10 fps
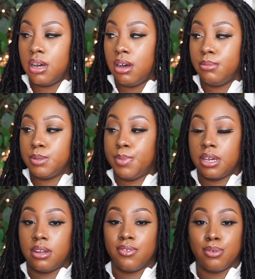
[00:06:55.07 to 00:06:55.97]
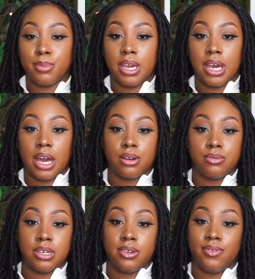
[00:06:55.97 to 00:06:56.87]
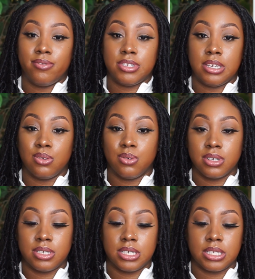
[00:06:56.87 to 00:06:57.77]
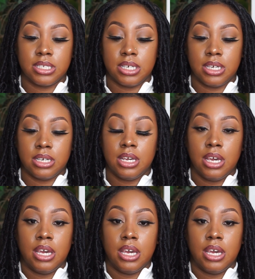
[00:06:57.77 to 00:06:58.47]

It's big enough for me. I don't need a 15 or a 16.